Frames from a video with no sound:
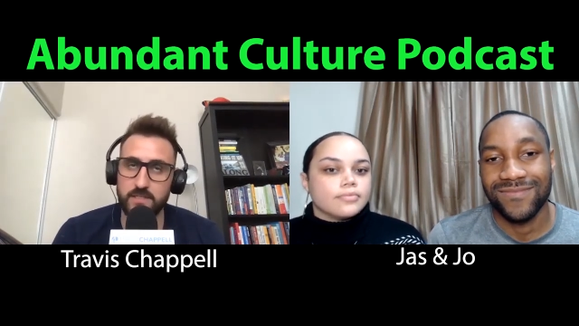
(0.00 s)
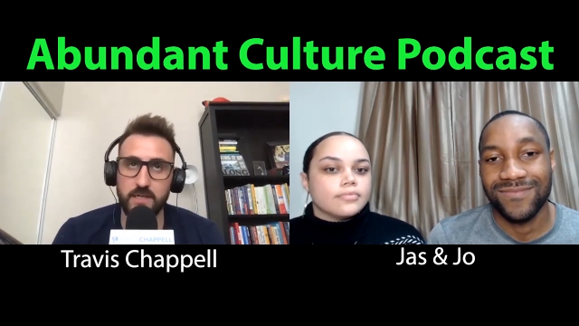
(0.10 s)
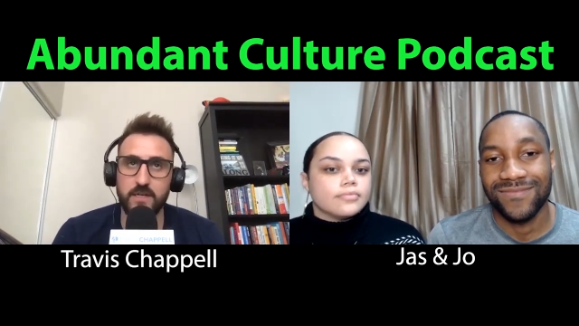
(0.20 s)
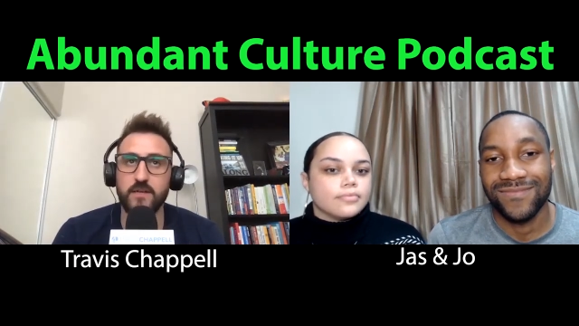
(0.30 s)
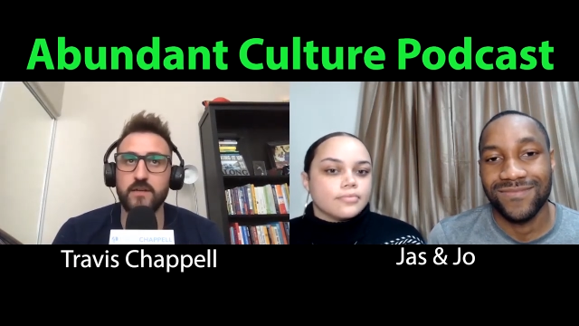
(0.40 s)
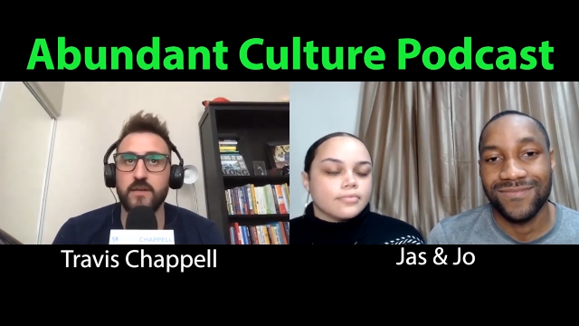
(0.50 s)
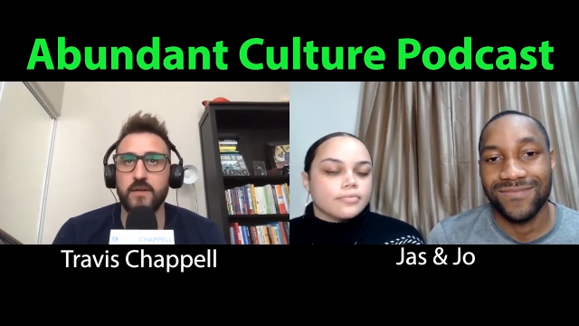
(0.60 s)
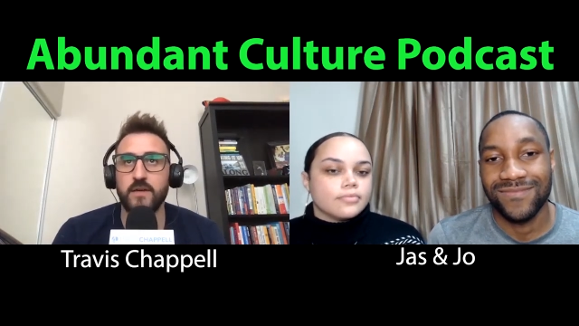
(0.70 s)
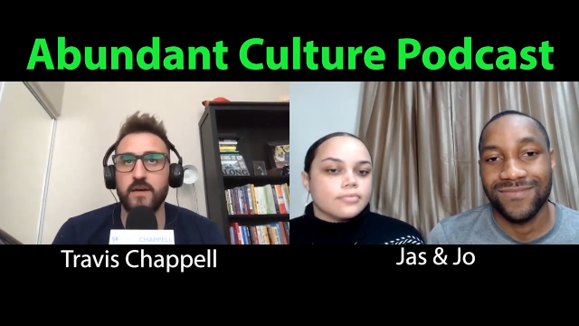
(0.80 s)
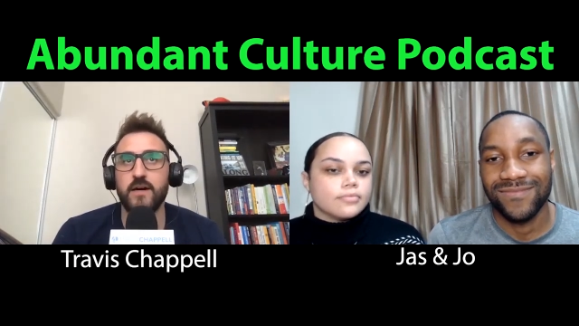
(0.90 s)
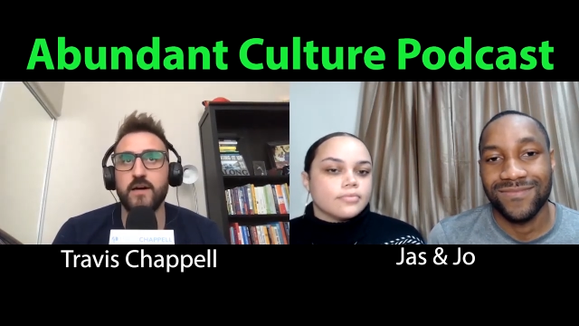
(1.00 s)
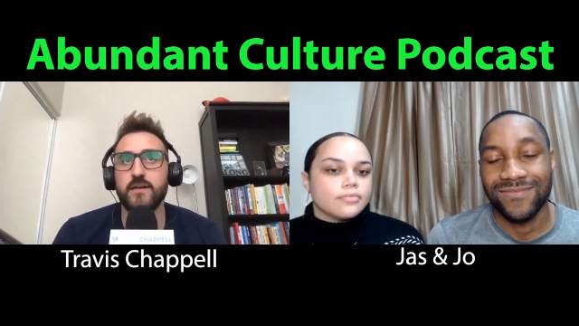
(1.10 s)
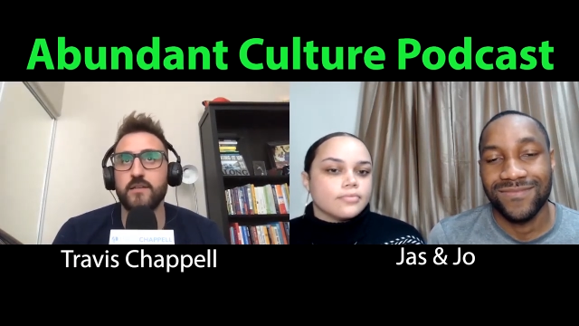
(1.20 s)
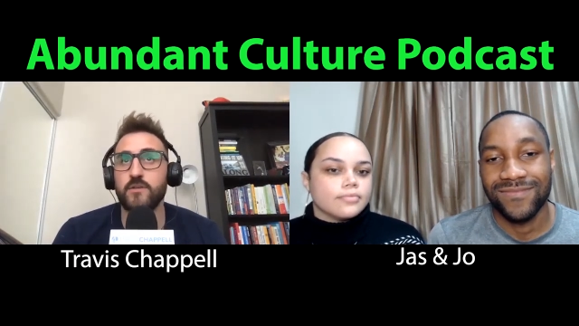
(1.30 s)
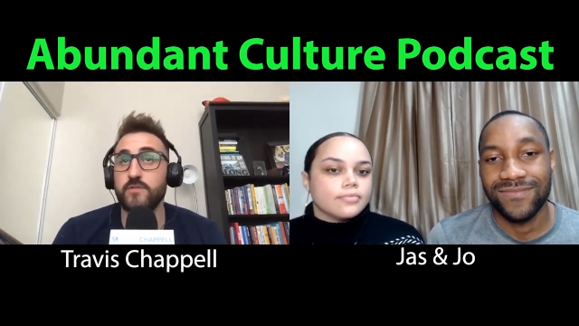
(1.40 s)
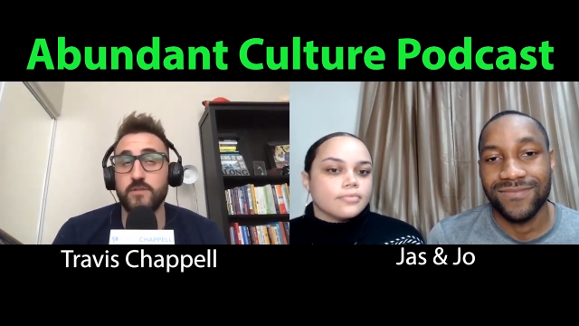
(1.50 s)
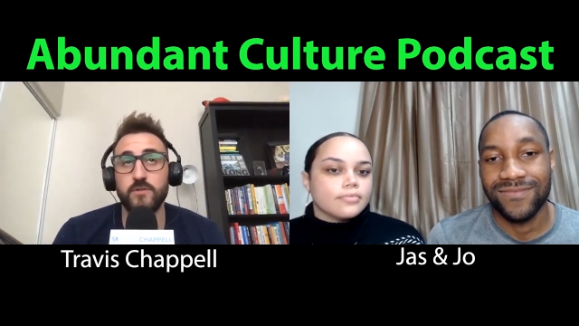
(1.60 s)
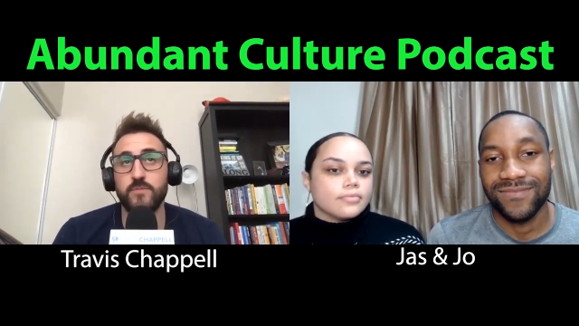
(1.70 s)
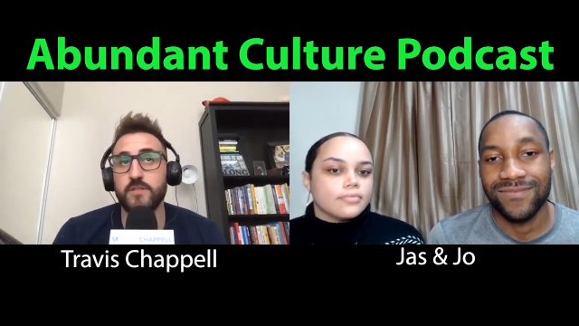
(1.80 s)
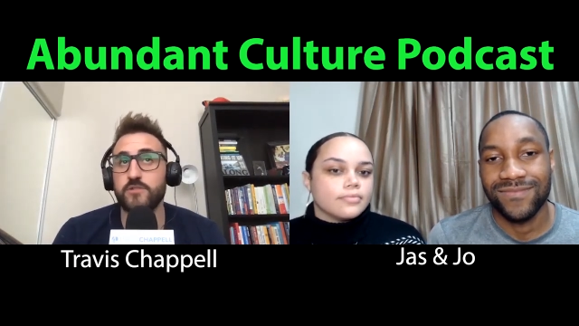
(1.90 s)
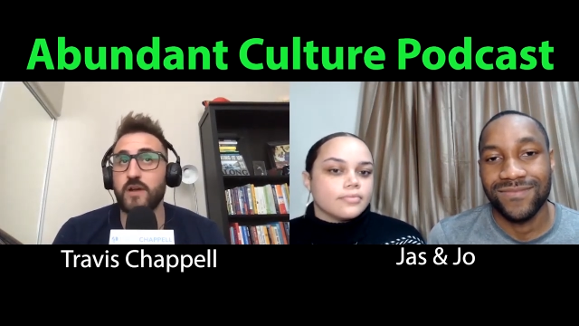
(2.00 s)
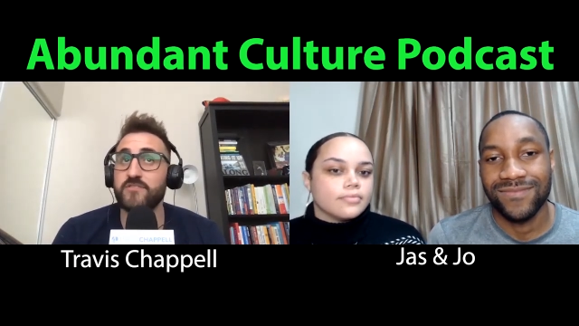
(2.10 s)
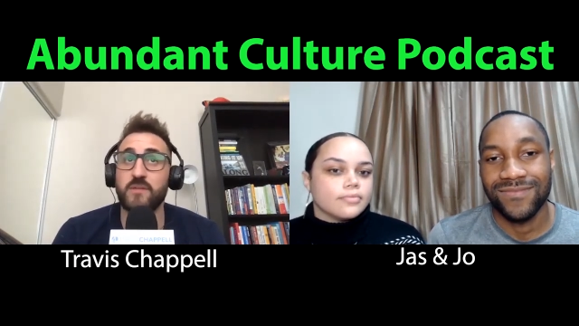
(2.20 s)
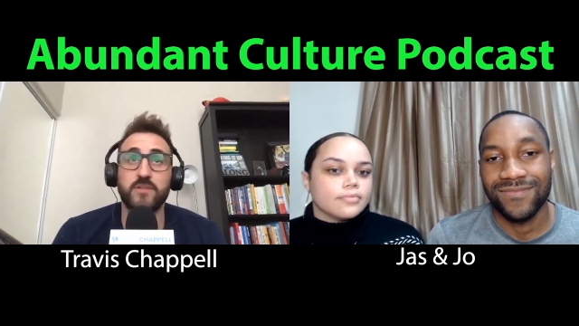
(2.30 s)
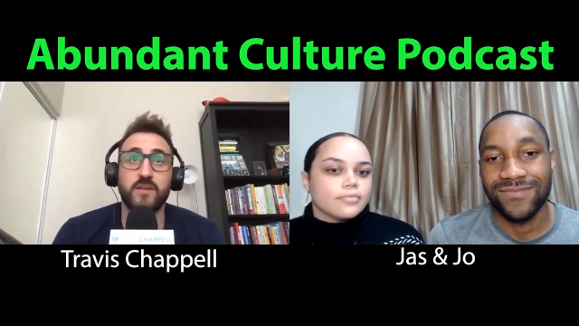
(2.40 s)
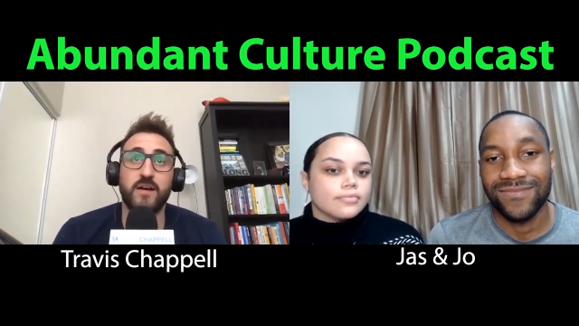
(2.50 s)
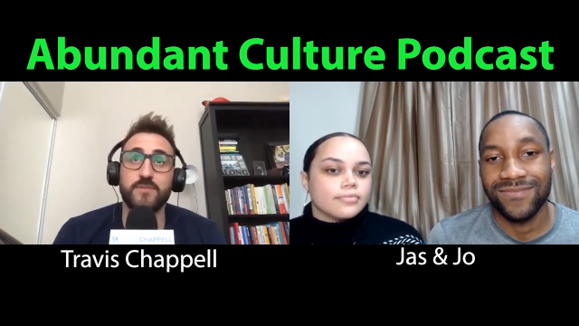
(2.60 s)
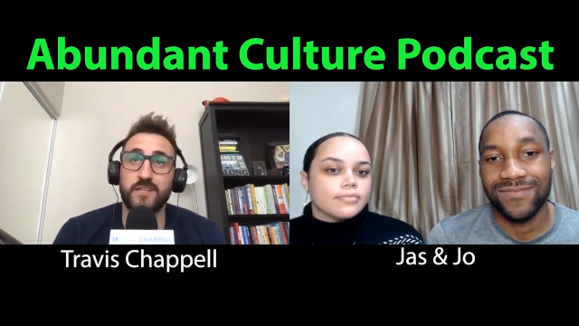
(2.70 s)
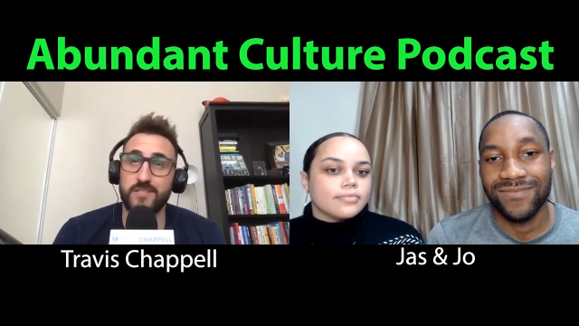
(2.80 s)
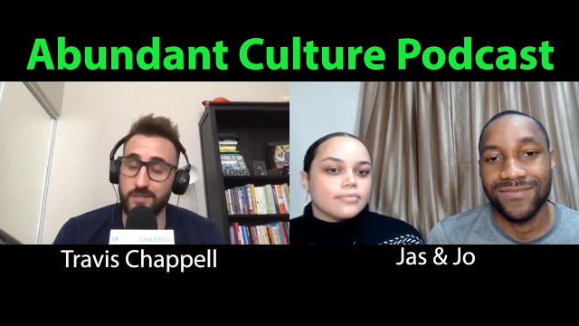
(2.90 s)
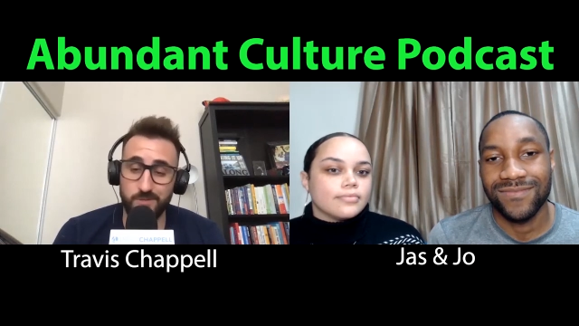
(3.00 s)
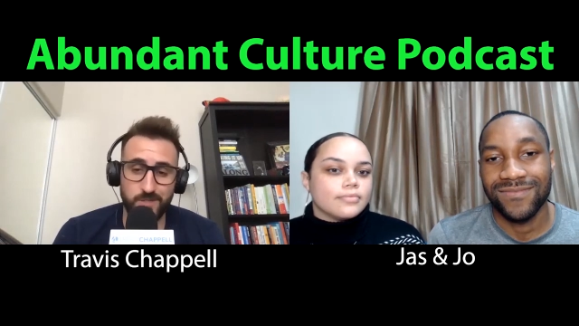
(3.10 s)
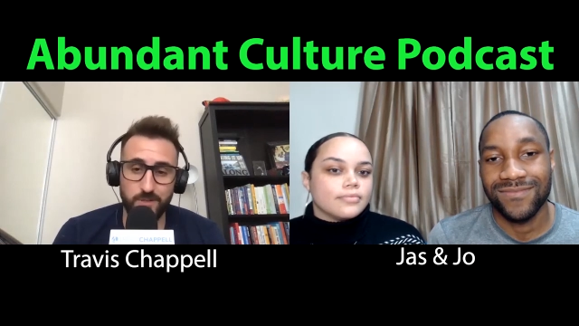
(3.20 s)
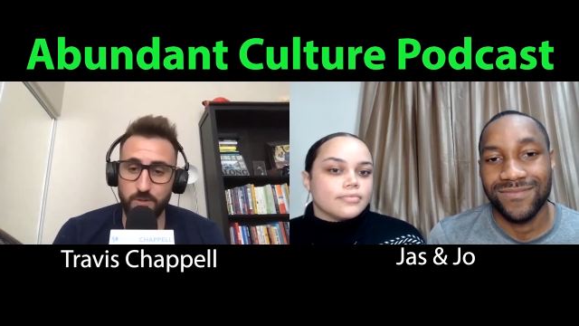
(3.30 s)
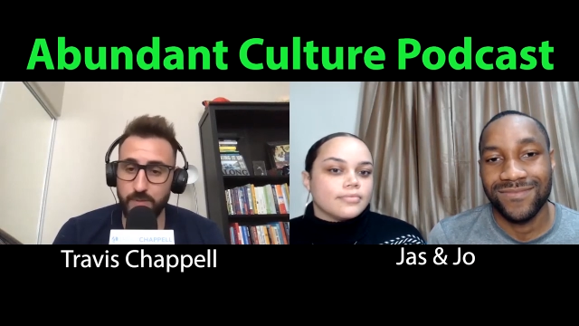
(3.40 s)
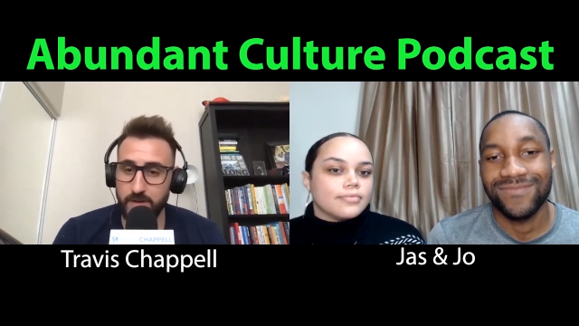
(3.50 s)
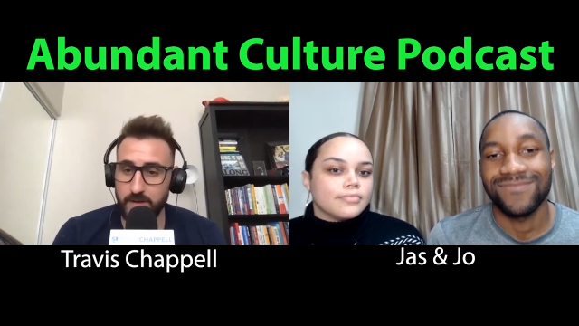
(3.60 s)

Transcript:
Speaker 1: Uh, uh YouTube is travischappell.com slash YouTube.